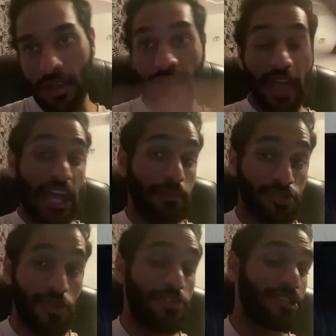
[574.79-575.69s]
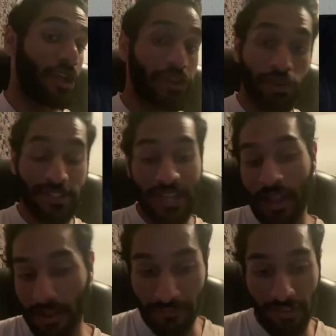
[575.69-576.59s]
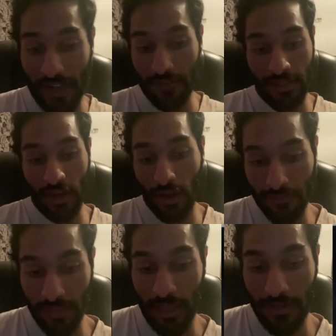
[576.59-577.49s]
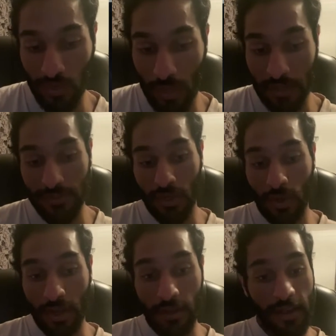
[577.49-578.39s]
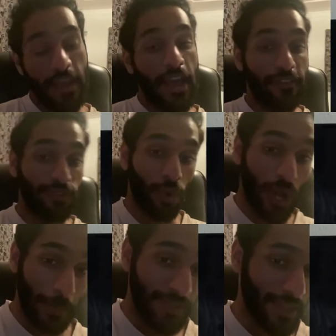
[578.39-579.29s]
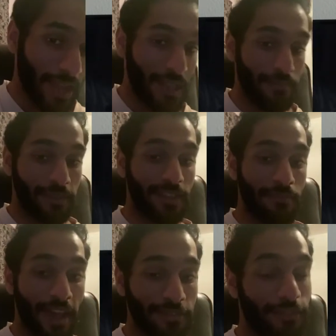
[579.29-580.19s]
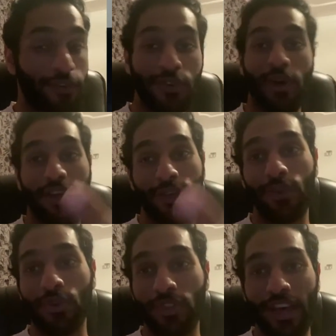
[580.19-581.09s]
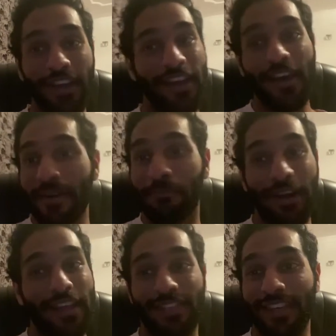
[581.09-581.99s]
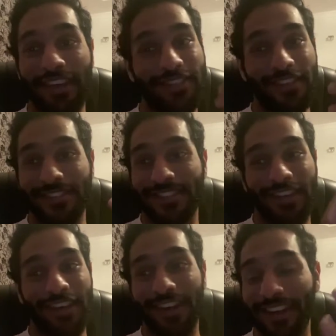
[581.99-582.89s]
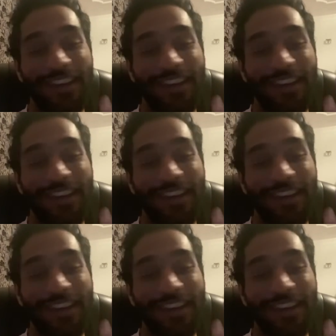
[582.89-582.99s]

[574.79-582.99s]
And I'm sure there's a lot of great talent on Fiverr that offer that as well. So uh, if you wanted me to get that mixed and mastered for you, I could do that. But I think this uh,